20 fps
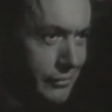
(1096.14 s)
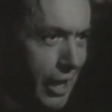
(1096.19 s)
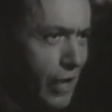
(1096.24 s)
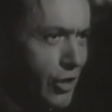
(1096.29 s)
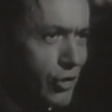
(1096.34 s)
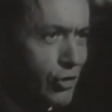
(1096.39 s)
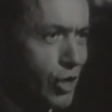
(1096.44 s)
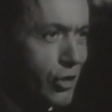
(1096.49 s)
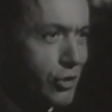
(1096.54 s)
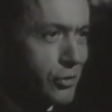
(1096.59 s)

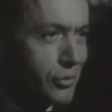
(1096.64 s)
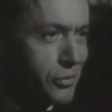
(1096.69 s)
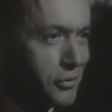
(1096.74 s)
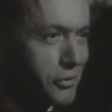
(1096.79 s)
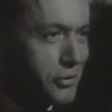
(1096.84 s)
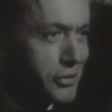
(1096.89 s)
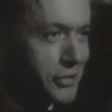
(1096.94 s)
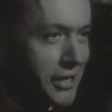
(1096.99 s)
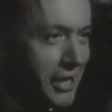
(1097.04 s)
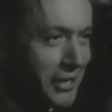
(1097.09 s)
I just
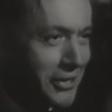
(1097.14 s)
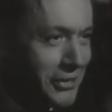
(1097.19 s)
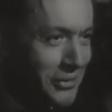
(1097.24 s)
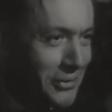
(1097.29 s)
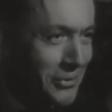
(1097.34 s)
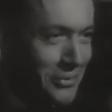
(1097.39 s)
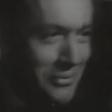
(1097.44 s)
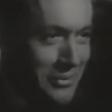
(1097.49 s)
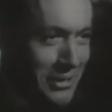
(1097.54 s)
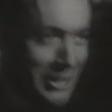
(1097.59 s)
couldn't stand in
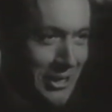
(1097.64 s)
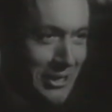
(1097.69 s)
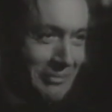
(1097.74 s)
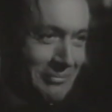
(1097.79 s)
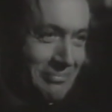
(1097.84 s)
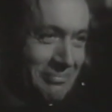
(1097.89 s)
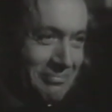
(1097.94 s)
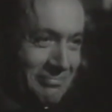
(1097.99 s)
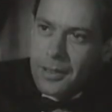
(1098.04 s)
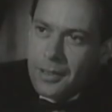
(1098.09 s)
your way.
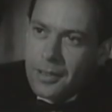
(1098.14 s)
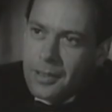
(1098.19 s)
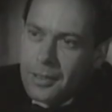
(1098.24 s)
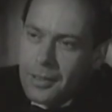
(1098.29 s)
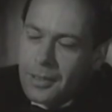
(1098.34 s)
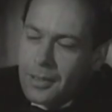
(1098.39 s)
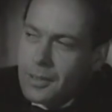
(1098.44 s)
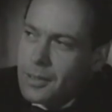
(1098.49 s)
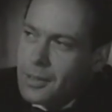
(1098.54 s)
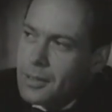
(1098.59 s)

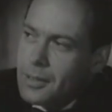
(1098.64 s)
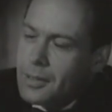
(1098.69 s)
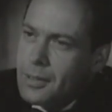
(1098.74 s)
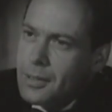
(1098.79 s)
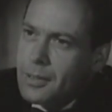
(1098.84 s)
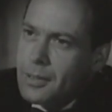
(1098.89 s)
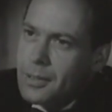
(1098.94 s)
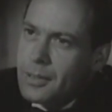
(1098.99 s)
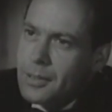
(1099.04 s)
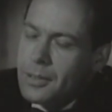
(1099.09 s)

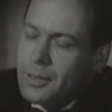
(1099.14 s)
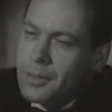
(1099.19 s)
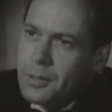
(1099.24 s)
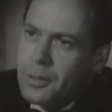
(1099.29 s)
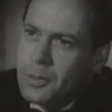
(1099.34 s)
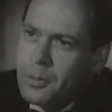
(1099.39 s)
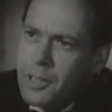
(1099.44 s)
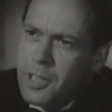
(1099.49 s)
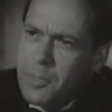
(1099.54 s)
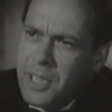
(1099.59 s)

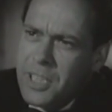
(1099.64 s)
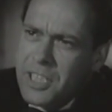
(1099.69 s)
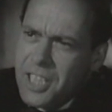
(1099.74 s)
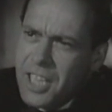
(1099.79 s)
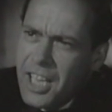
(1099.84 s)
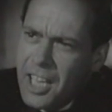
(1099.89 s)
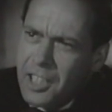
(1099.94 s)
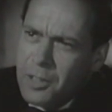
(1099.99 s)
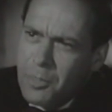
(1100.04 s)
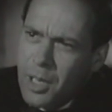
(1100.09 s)
What do you mean,
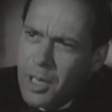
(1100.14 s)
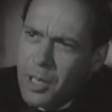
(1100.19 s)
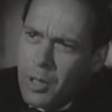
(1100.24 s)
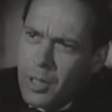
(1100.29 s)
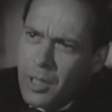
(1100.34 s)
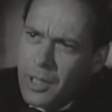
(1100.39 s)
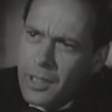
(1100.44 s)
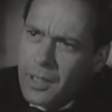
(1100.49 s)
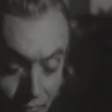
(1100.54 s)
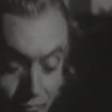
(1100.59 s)
stand in my
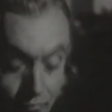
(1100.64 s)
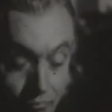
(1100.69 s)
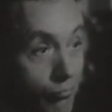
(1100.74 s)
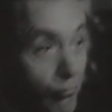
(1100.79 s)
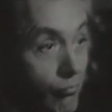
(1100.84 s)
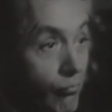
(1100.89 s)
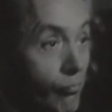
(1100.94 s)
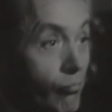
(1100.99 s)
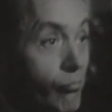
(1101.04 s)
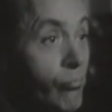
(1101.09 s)
way?
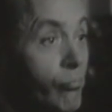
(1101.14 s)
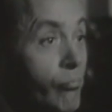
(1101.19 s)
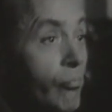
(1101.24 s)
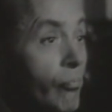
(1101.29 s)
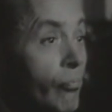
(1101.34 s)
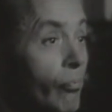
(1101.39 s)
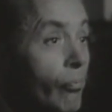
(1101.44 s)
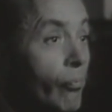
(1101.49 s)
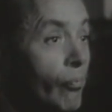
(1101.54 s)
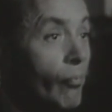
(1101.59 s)
Hmm?
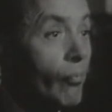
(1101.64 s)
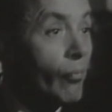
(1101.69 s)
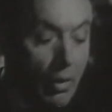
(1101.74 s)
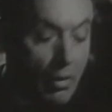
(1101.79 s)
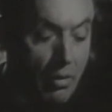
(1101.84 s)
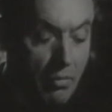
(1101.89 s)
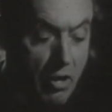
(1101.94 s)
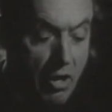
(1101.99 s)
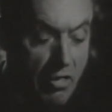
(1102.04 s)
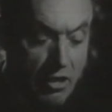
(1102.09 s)

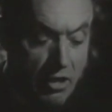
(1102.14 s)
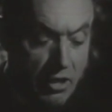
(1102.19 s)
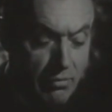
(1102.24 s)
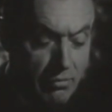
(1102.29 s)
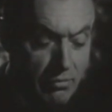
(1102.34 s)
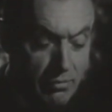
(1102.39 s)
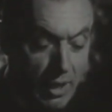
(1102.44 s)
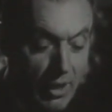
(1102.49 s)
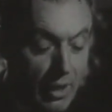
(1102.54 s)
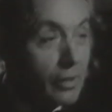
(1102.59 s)

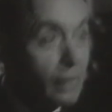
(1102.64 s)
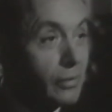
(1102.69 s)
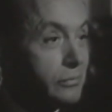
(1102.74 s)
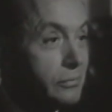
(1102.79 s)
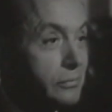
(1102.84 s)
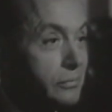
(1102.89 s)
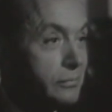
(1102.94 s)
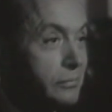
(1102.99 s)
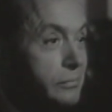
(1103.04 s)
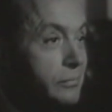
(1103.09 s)
Nothing. I
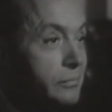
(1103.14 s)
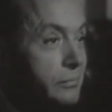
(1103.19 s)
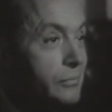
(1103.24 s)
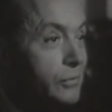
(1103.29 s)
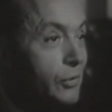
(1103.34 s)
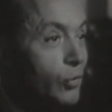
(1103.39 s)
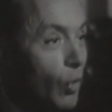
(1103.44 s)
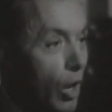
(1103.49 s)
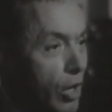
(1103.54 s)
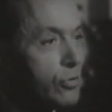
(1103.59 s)

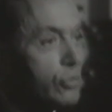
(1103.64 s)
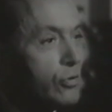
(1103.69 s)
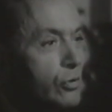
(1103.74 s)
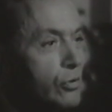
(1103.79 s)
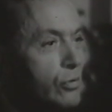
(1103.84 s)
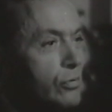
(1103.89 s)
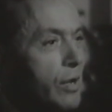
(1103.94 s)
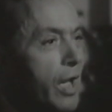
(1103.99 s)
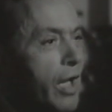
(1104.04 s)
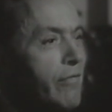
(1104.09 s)
wanted
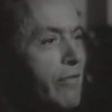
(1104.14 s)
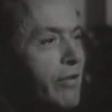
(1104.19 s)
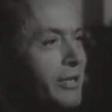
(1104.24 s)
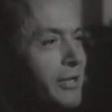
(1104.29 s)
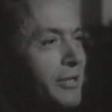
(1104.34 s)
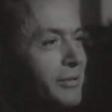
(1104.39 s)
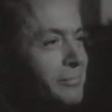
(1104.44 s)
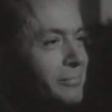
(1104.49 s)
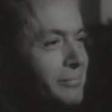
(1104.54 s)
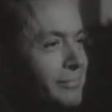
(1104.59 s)
you to have
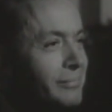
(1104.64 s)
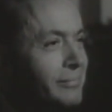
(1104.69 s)
it.